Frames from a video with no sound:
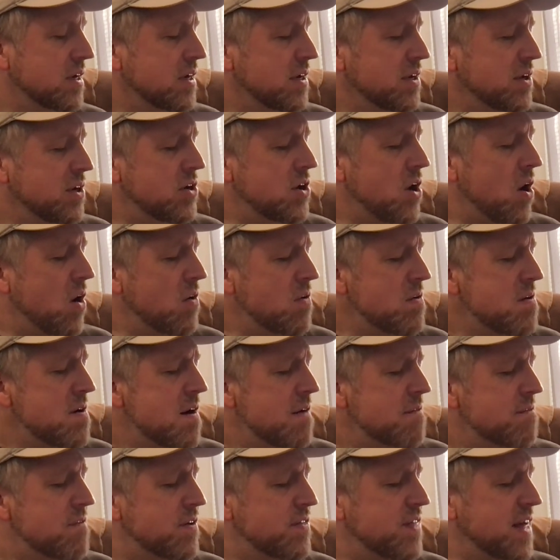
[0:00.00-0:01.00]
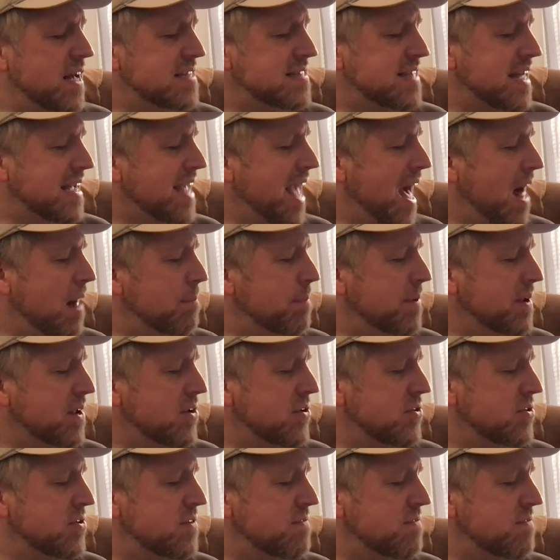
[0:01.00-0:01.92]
You know, for things like helping you to